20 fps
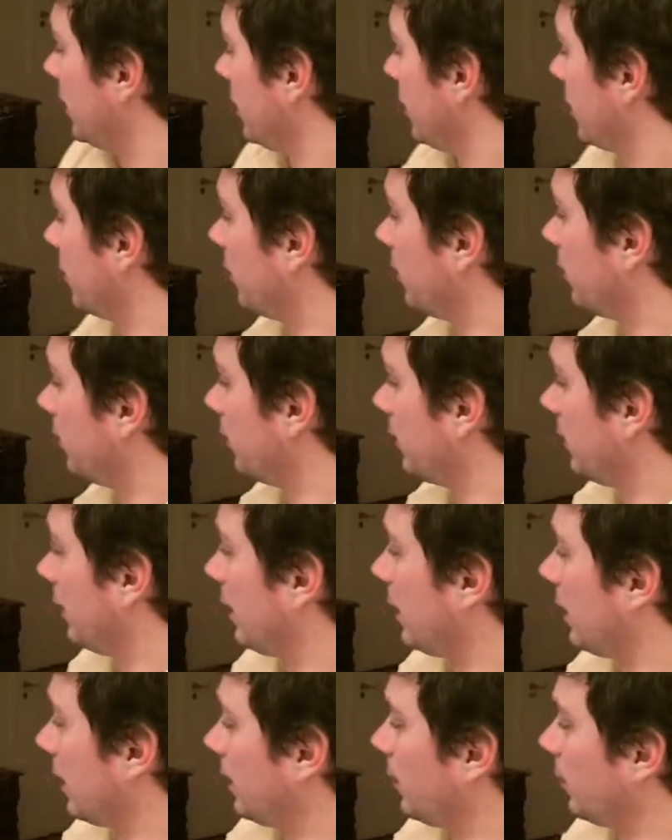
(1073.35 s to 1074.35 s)
So
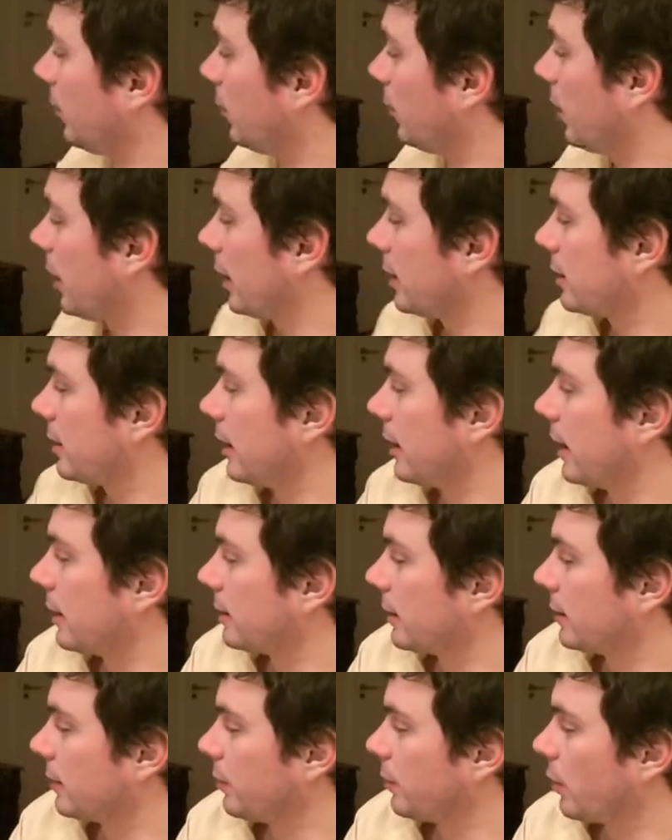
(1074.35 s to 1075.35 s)
we're actually at
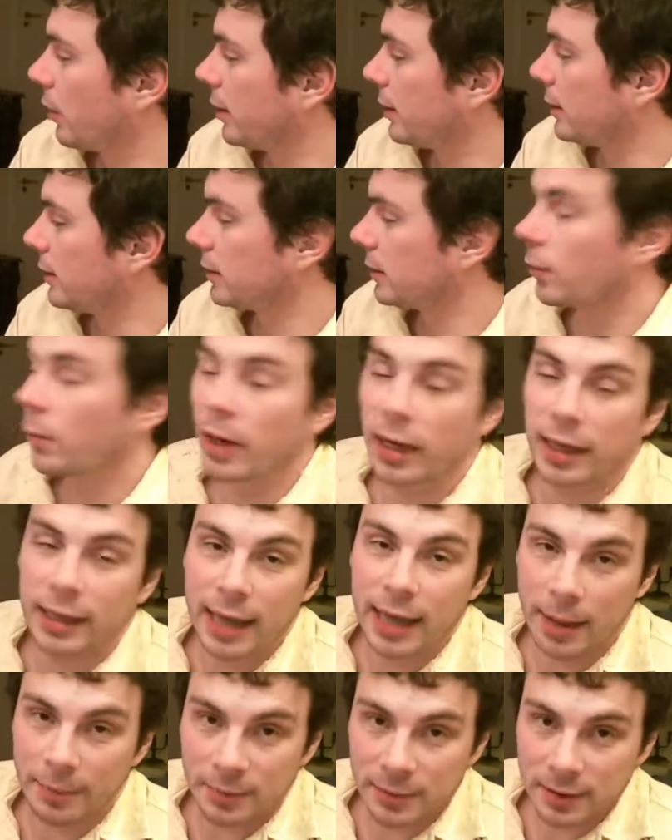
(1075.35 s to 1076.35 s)
this point where it
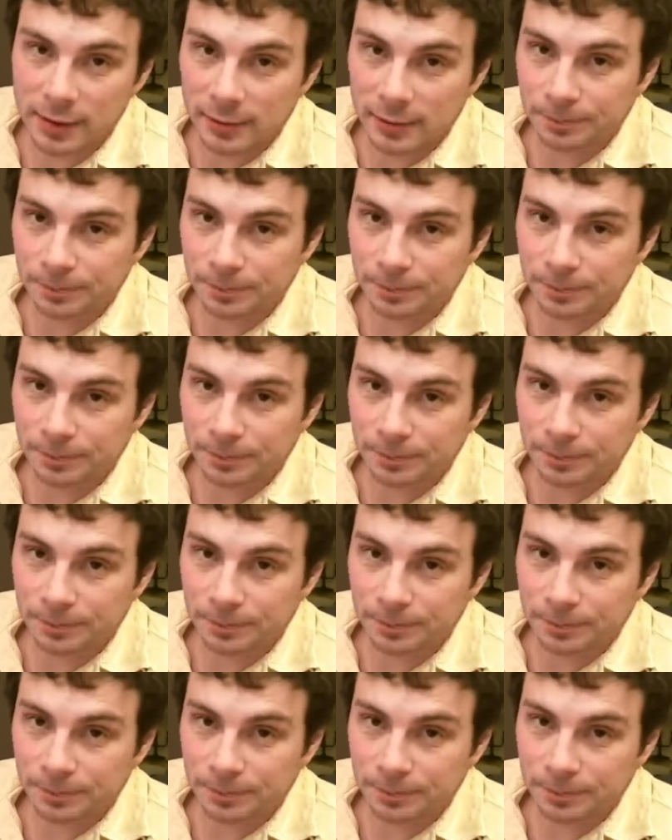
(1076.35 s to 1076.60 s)
happens.